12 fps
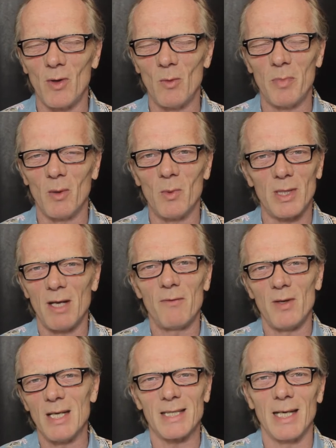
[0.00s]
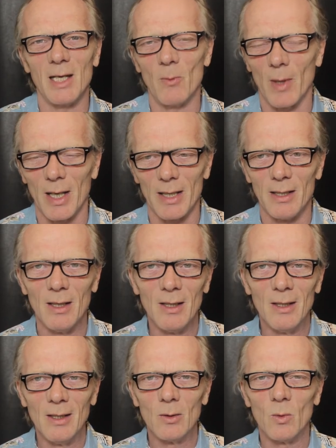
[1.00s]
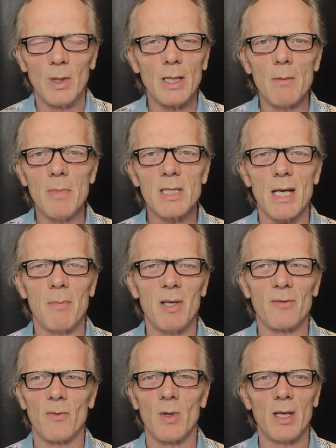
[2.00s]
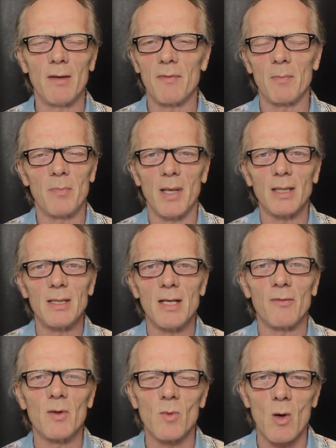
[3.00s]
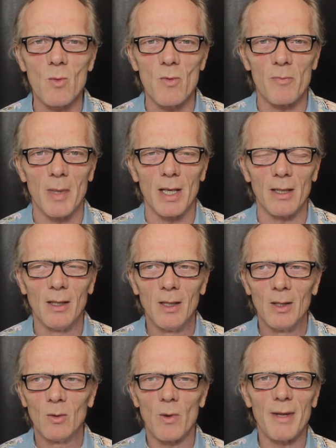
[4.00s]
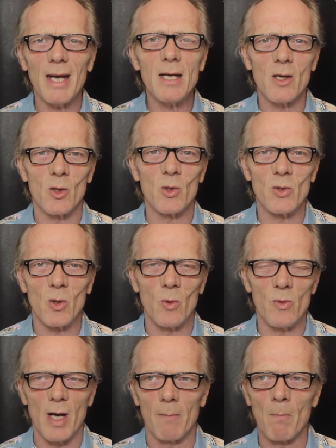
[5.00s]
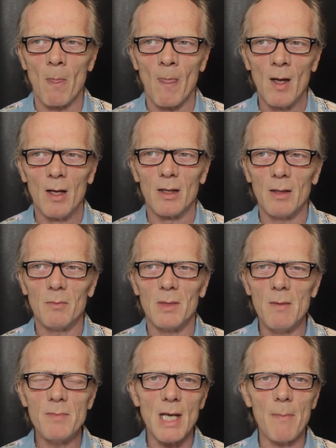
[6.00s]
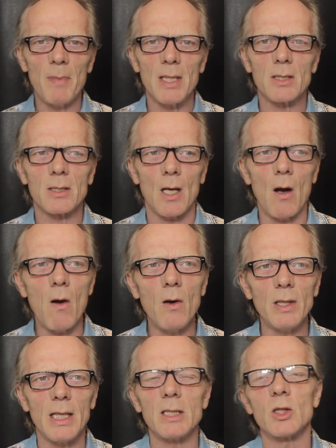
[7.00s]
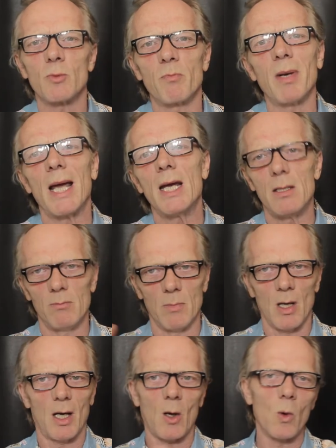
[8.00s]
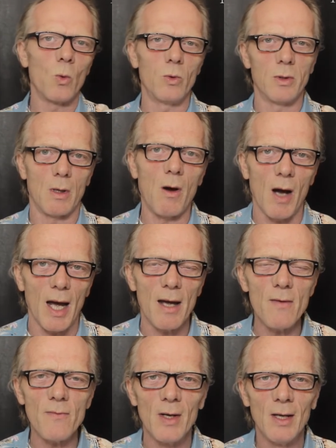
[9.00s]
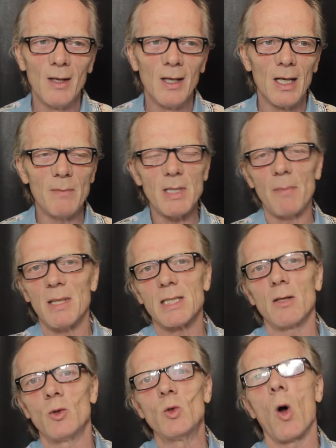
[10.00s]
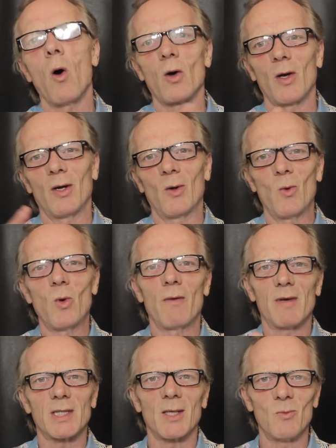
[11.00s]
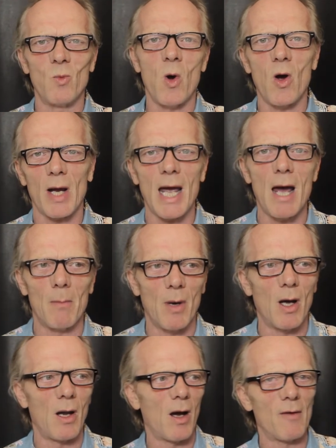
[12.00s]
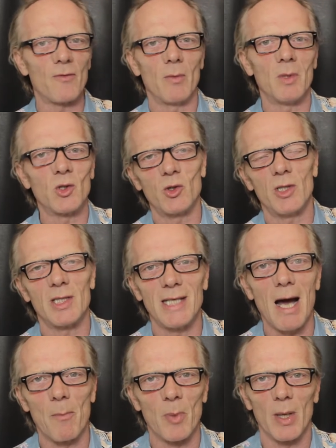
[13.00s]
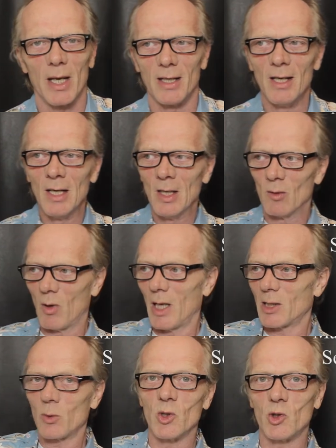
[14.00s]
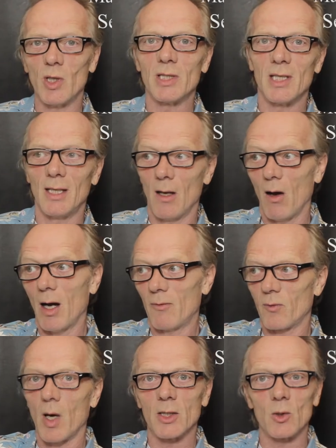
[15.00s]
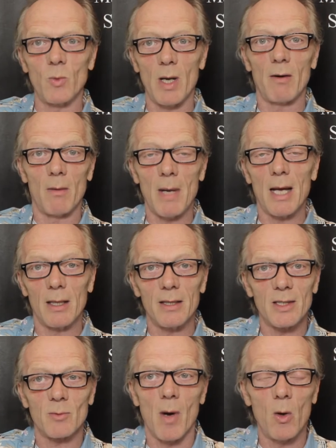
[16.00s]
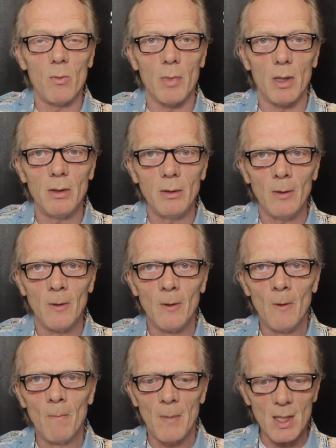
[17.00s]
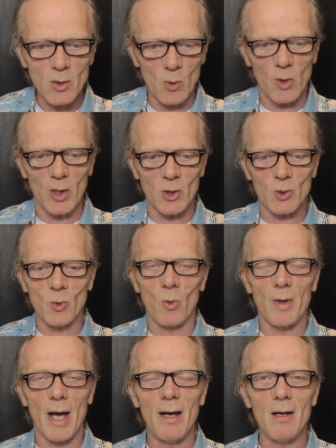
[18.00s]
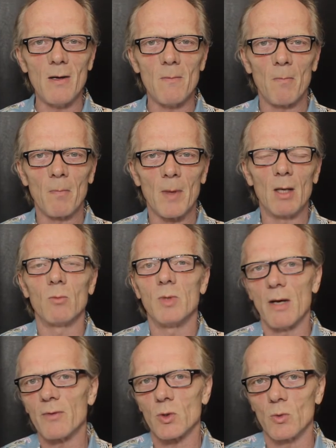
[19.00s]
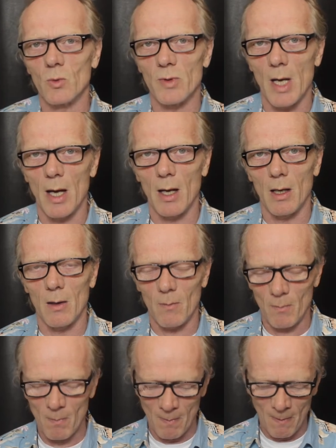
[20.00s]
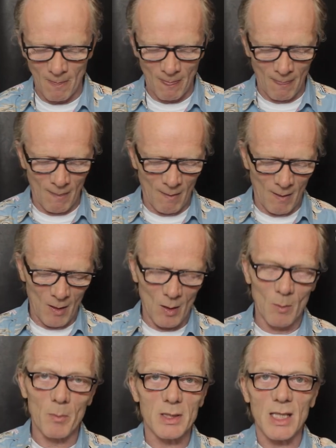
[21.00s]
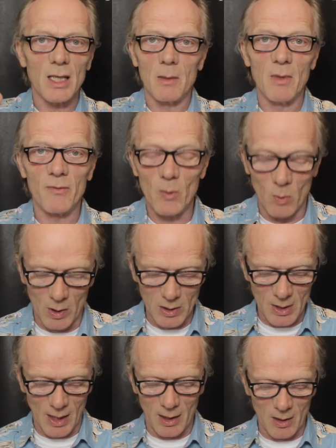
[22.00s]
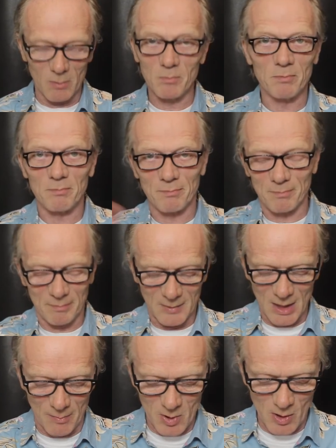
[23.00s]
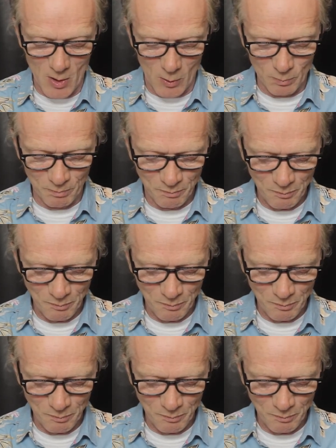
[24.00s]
you, but we'll give you this anyway. What are you giving me tablets for then if there's bloody nothing wrong with me? What are they going to do then? them tablets can't explain my whole life. And tablets are not going to all of a sudden work out my life from a shitty upbringing right to a shitty life, right to where I'm at at this moment. That's not going to sort that out. It'll never sort that out. But take them if you want to take them. It's up to you.